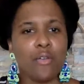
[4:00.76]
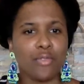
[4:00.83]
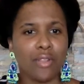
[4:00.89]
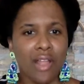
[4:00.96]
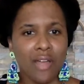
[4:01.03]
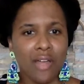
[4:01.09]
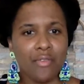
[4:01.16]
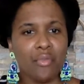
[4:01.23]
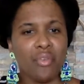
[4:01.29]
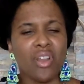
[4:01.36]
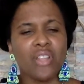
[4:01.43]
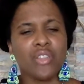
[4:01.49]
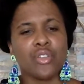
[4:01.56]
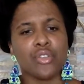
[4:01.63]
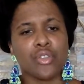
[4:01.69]
love, of
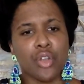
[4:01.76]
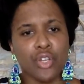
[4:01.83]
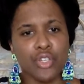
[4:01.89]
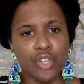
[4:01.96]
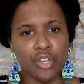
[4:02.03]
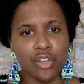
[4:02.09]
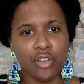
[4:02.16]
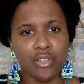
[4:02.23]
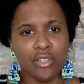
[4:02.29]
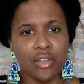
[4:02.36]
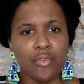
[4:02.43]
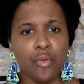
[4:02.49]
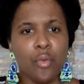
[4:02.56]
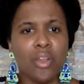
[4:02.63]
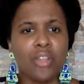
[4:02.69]
wanting to nurture
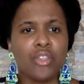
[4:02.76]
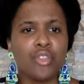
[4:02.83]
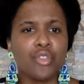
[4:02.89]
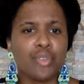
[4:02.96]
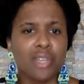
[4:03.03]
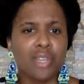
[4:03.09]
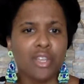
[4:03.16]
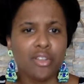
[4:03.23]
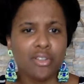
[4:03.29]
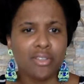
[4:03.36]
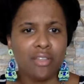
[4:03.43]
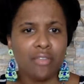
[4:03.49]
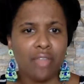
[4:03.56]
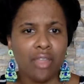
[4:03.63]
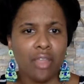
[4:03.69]
yourself, of wanting to treat
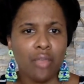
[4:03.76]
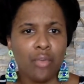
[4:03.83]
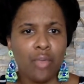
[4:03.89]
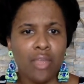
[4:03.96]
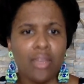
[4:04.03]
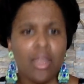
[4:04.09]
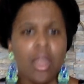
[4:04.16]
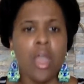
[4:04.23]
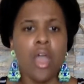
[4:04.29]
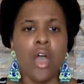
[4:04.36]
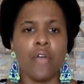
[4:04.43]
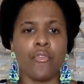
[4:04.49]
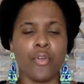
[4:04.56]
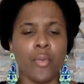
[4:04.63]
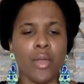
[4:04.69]
yourself like a queen.
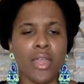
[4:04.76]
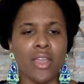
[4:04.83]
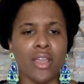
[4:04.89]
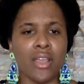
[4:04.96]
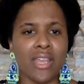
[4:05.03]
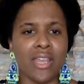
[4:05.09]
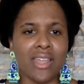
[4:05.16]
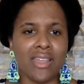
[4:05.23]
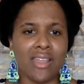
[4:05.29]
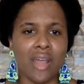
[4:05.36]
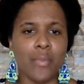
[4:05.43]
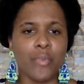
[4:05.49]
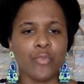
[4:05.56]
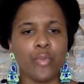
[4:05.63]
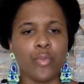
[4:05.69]
It
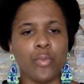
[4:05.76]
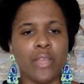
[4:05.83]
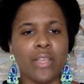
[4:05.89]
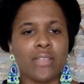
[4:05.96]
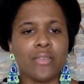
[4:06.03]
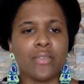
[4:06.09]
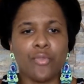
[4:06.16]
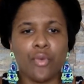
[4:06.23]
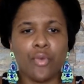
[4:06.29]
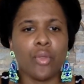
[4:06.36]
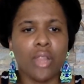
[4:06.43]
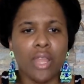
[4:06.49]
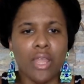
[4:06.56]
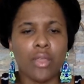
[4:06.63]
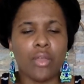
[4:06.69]
comes from a place of
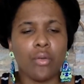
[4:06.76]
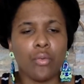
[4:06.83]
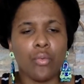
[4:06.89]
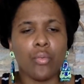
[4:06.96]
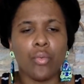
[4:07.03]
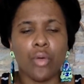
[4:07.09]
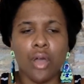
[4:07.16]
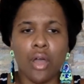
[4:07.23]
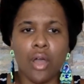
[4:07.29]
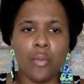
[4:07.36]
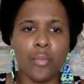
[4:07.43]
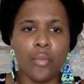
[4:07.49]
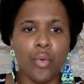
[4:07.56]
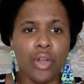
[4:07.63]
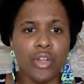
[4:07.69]
like
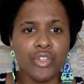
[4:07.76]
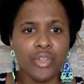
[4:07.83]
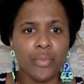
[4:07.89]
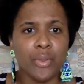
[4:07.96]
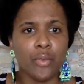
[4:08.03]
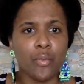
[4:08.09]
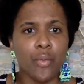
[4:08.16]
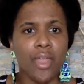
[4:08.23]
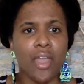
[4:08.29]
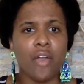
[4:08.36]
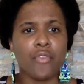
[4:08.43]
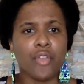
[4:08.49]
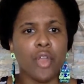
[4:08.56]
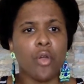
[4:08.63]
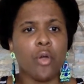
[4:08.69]
worship in a way
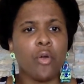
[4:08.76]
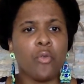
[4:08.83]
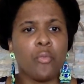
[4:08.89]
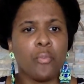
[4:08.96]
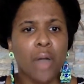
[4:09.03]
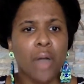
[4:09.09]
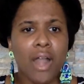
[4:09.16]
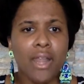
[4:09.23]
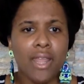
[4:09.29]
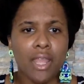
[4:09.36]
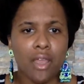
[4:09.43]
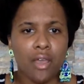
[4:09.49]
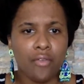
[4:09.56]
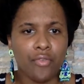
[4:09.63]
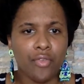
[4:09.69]
of your own body,
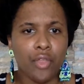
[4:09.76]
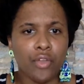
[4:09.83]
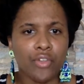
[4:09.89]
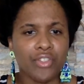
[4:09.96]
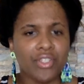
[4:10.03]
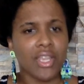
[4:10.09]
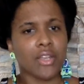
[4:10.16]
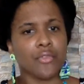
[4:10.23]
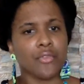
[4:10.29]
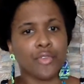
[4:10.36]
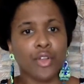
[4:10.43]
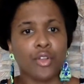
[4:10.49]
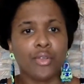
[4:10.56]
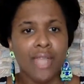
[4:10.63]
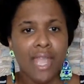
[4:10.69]
of your state of
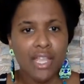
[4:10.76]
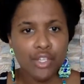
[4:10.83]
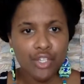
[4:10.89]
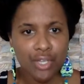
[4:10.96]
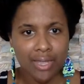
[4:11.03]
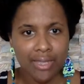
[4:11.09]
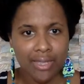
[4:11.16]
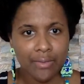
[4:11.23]
creation.